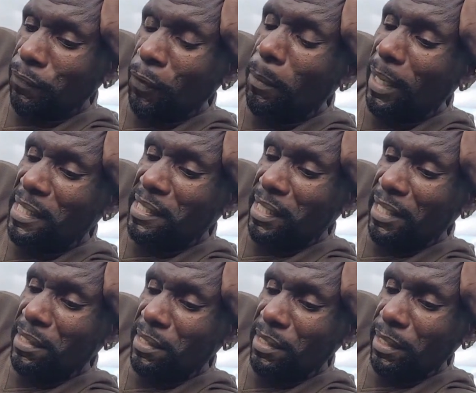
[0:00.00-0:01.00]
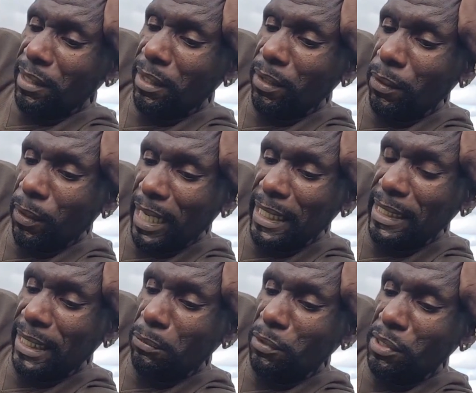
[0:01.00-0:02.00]
for my sins, all I
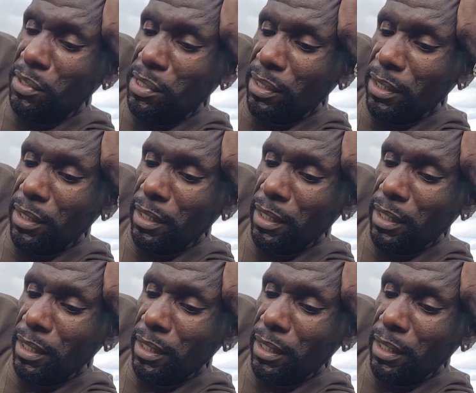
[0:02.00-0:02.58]
did was just,